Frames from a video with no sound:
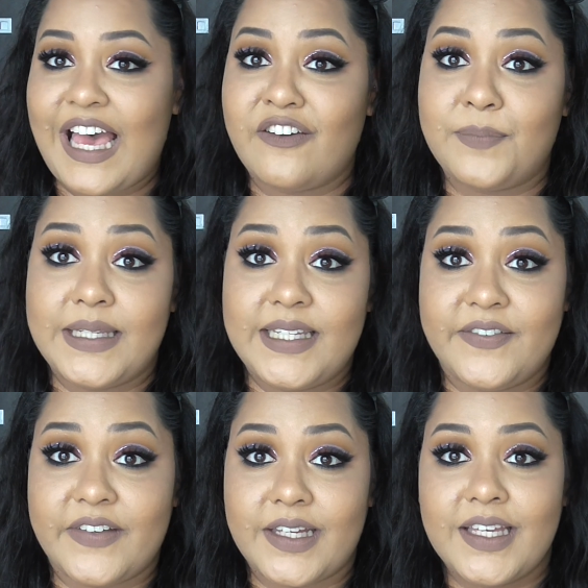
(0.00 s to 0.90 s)
I've been
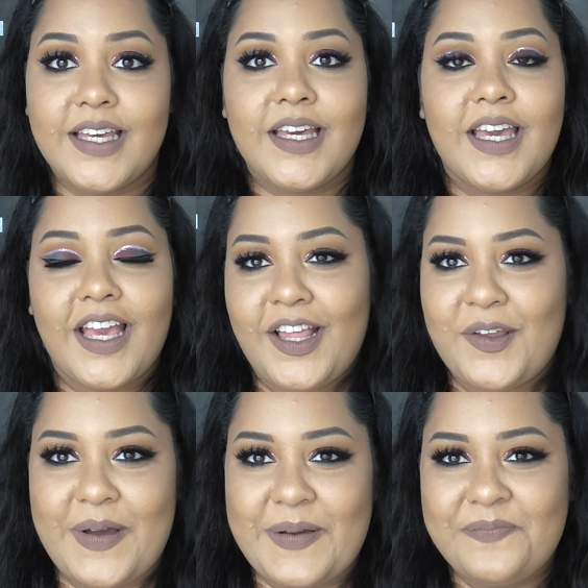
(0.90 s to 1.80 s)
living.
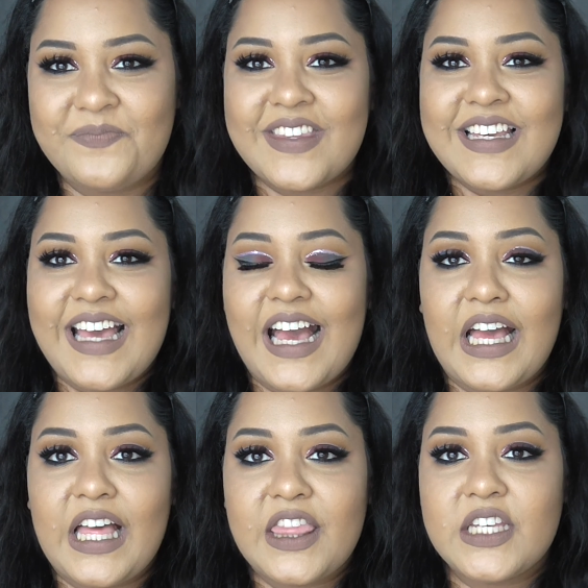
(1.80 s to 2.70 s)
Anyway,
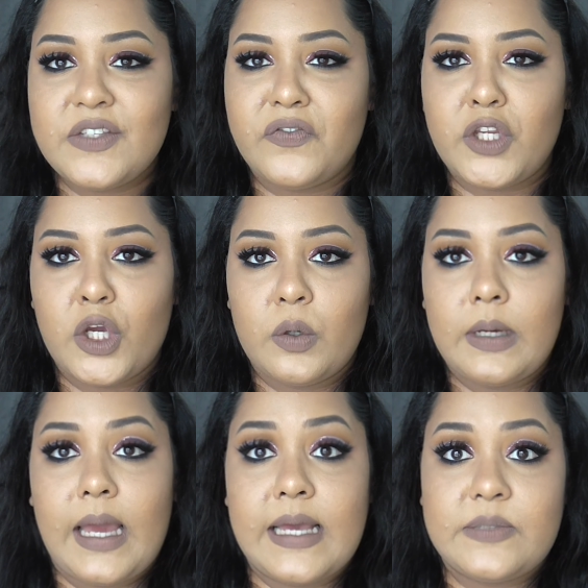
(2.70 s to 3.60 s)
this
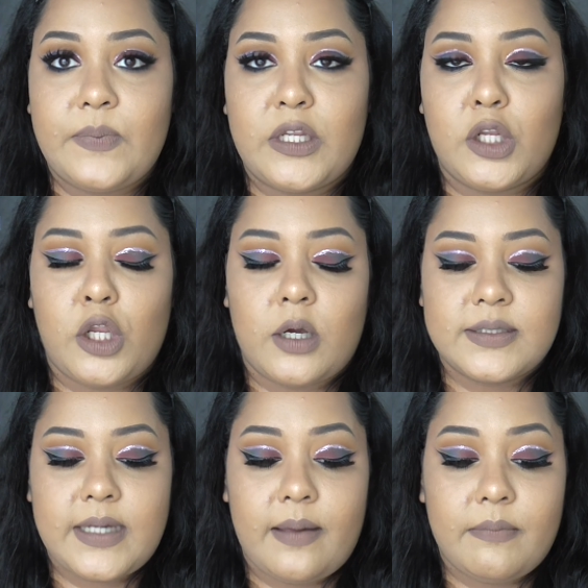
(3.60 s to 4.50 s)
video has been a
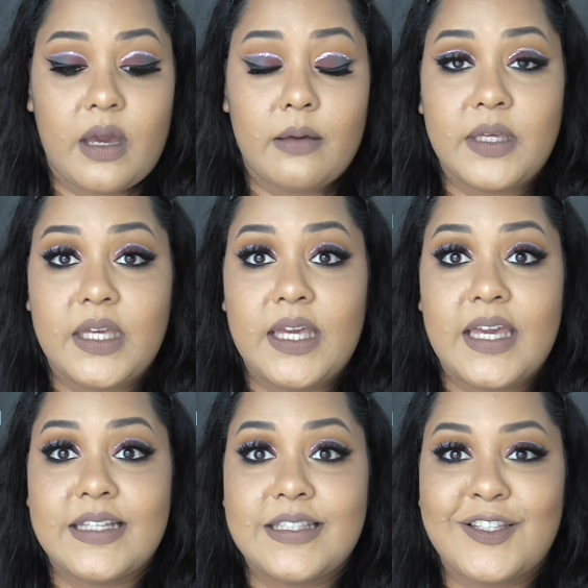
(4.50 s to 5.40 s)
long time
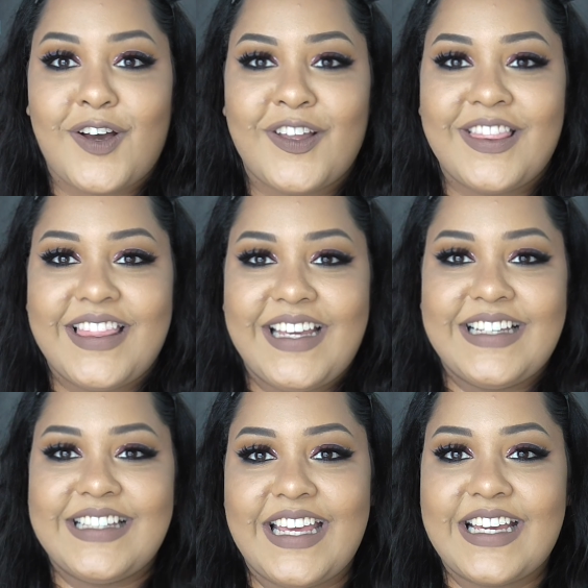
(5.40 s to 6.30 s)
coming. It's on
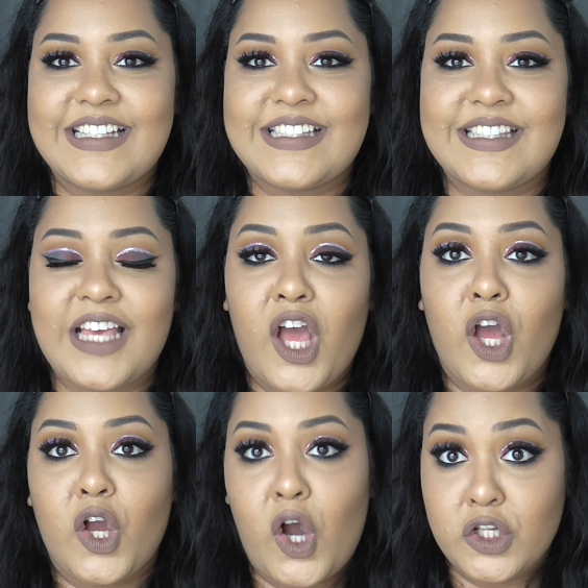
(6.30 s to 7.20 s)
the NYX
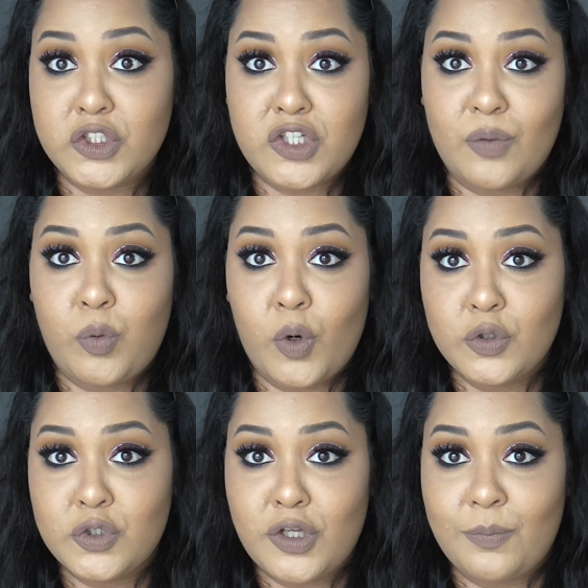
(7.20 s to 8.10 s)
Can't Stop
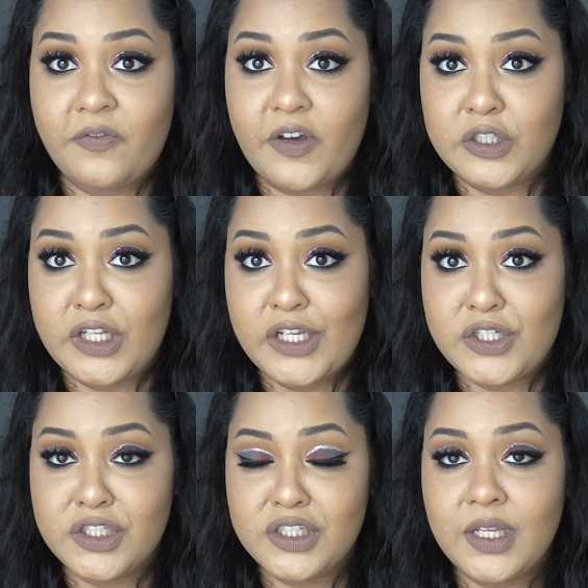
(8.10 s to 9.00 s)
Won't Stop
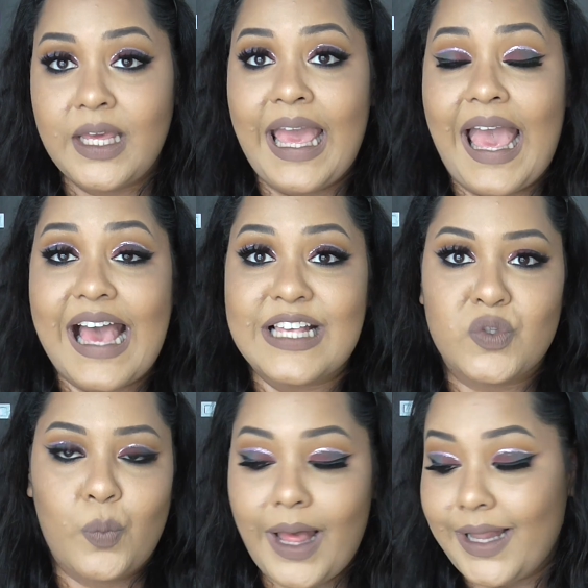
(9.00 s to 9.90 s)
foundation,
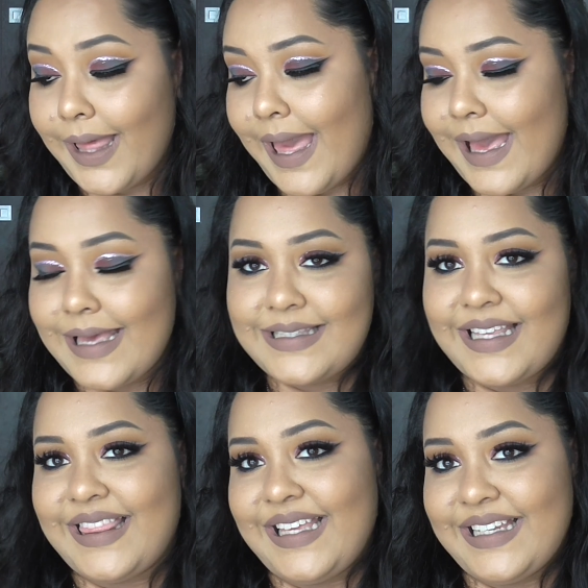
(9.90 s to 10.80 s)
as well
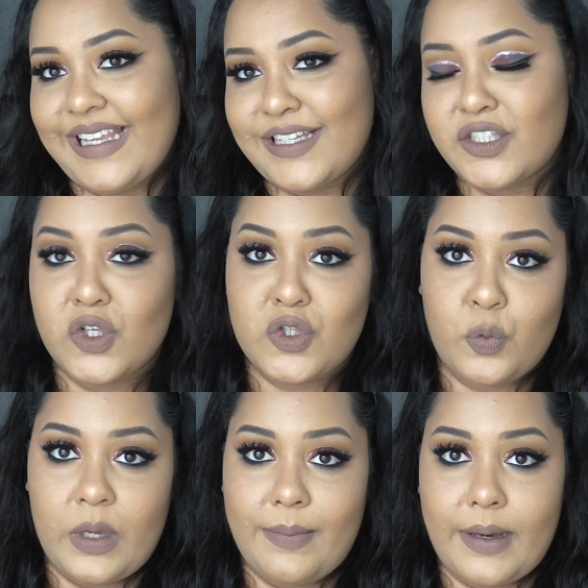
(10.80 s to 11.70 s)
as the NYX
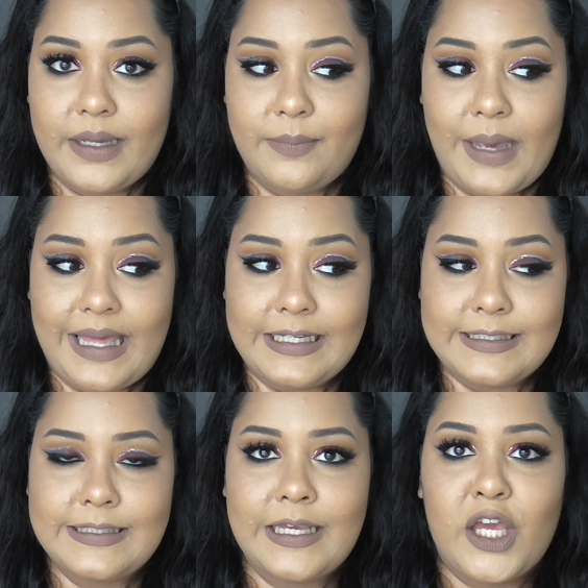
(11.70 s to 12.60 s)
Swear By It
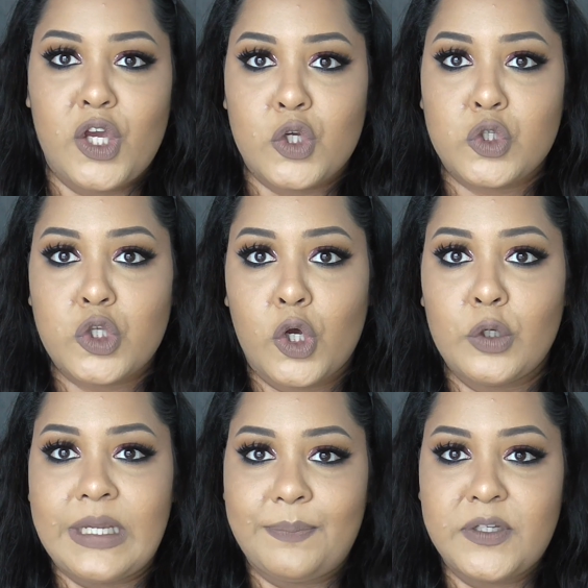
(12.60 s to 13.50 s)
palettes.
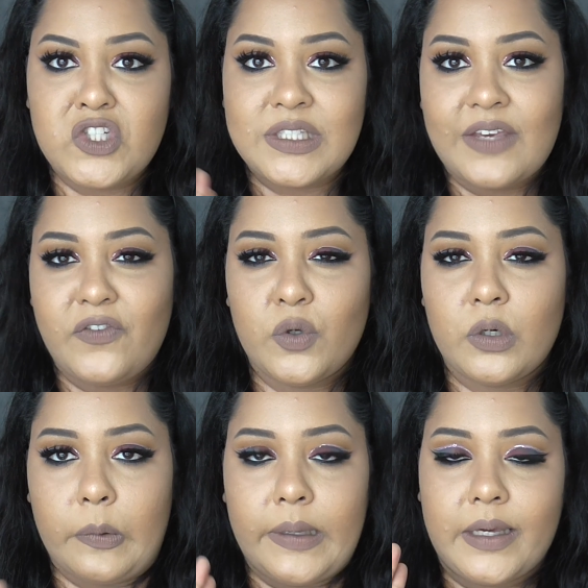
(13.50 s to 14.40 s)
So let me just give
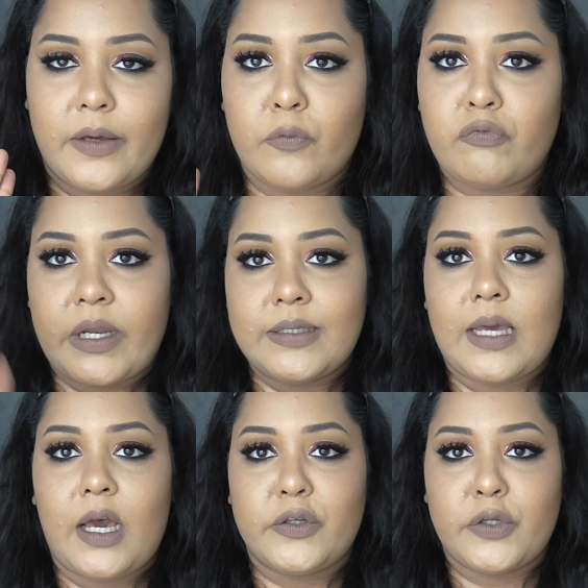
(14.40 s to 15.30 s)
you a quick
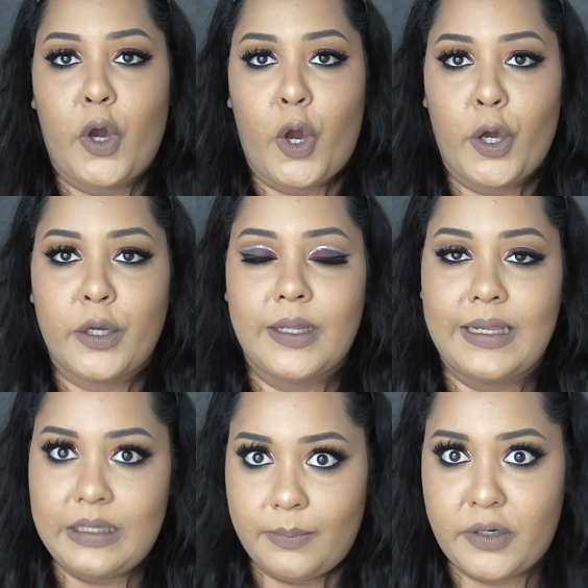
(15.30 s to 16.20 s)
rundown on
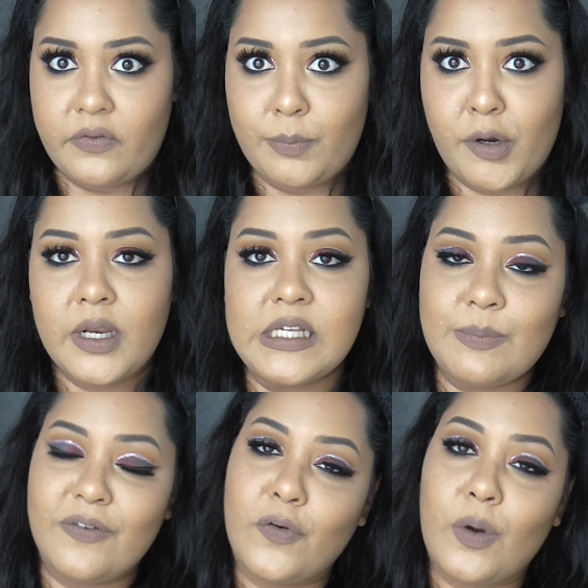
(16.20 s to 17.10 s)
a little bit of the
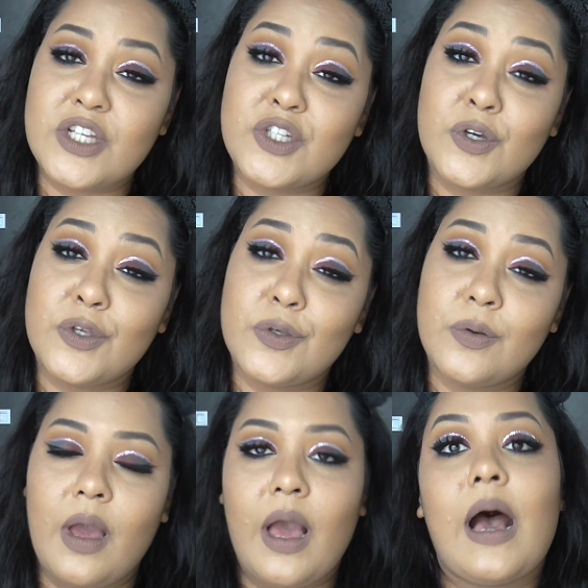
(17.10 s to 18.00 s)
products before I show
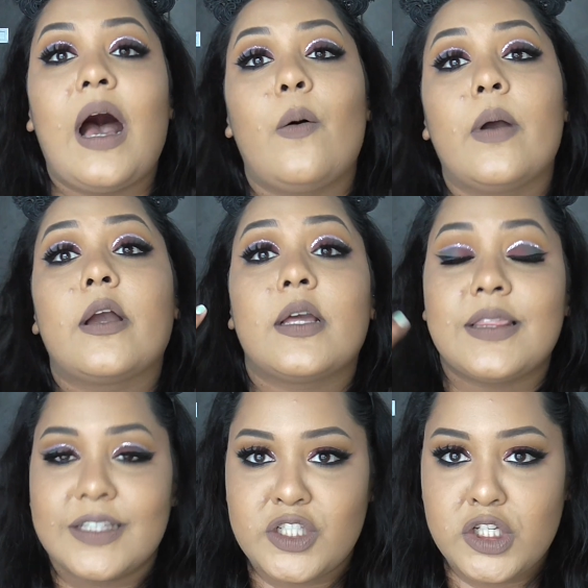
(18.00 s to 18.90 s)
you how I
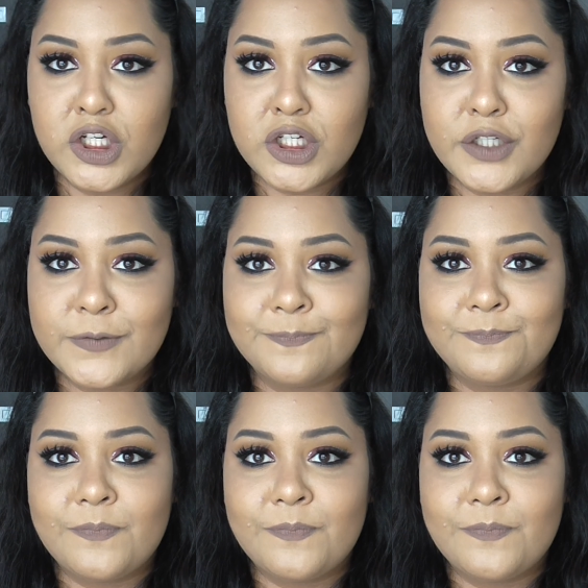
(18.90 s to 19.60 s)
got this look.